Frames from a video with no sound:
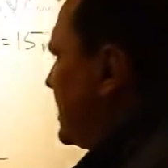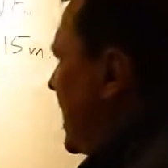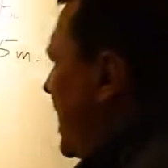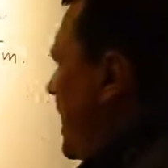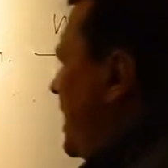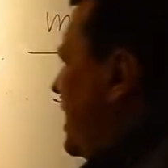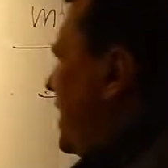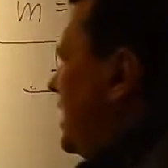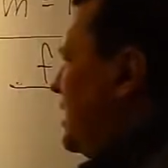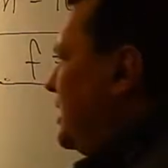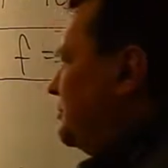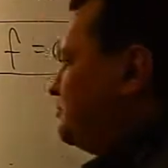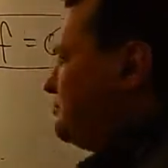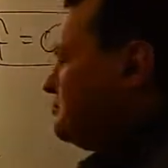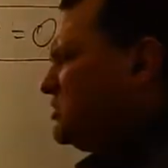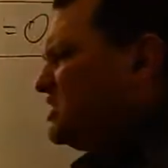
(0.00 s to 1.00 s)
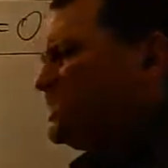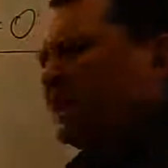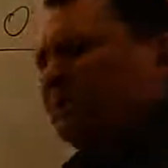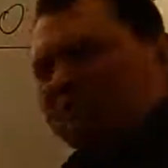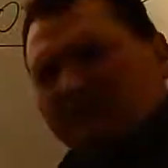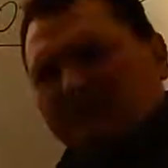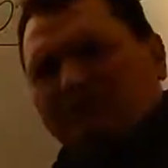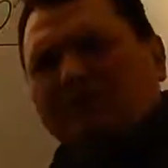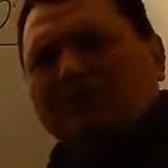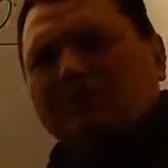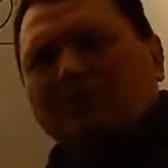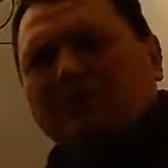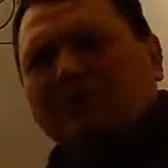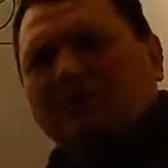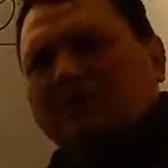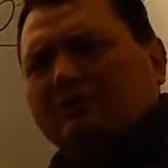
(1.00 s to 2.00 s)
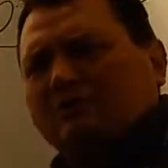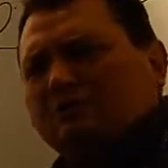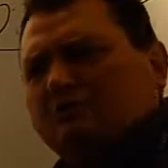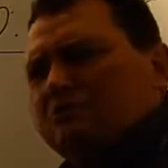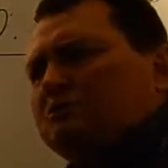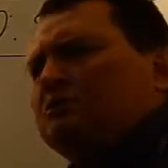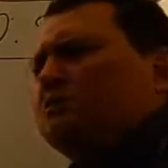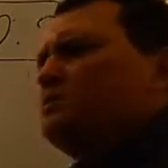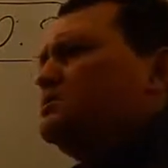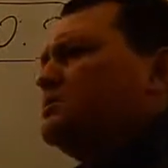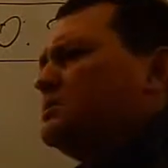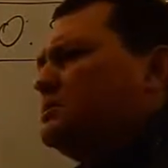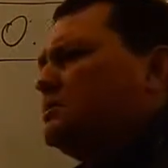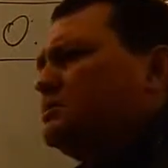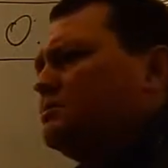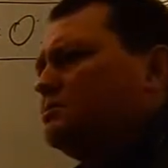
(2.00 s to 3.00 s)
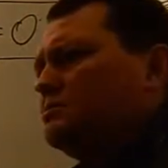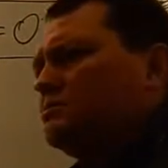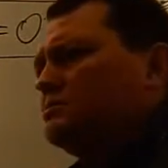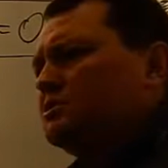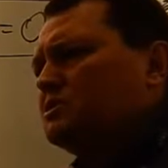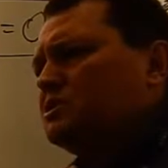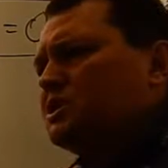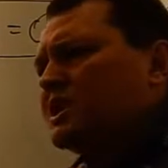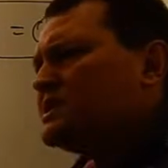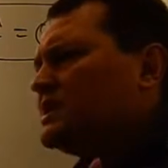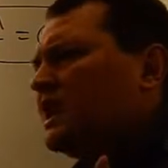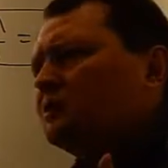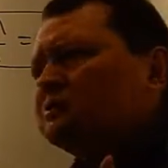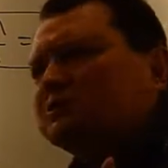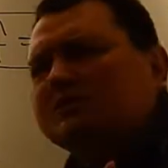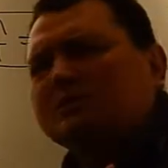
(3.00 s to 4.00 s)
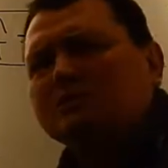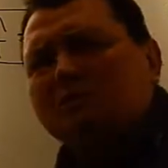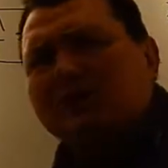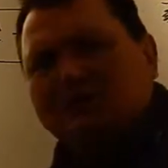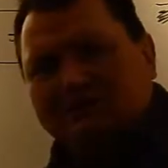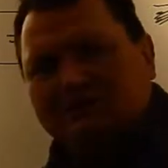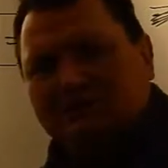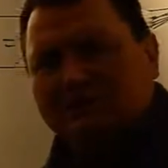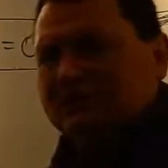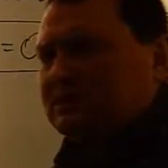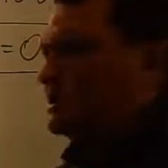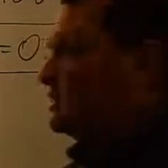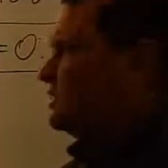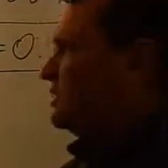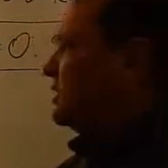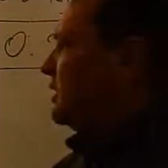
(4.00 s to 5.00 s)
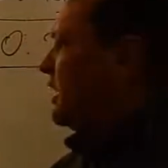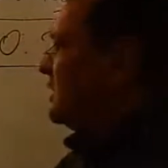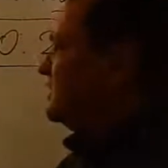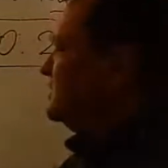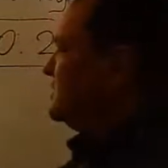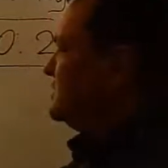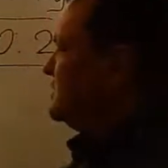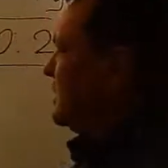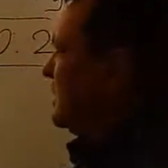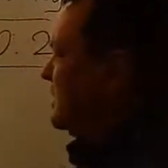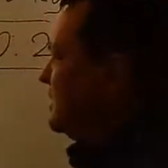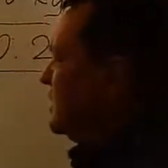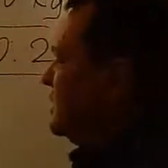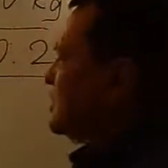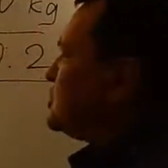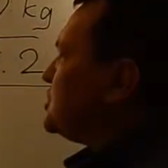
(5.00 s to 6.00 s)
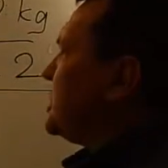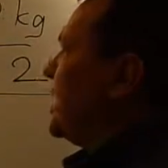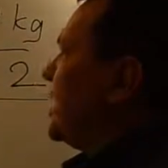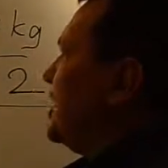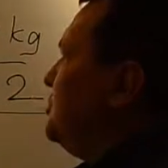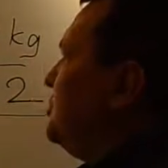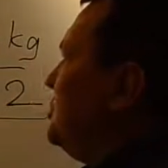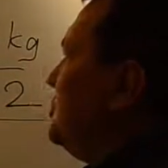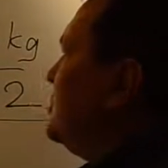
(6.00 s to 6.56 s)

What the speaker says: are something that you can just automatically write each time